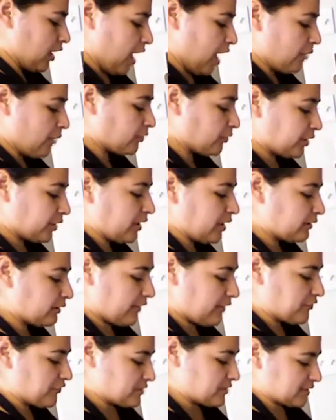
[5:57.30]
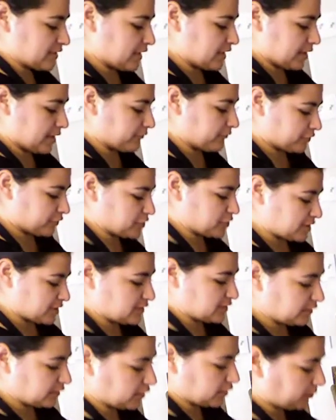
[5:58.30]
And we're gonna let this heat up for just
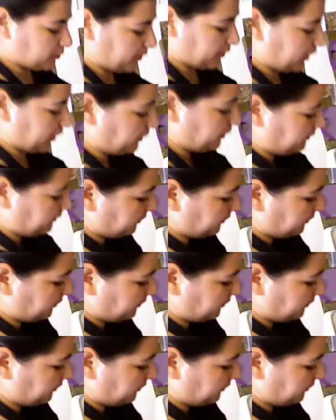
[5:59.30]
a little bit.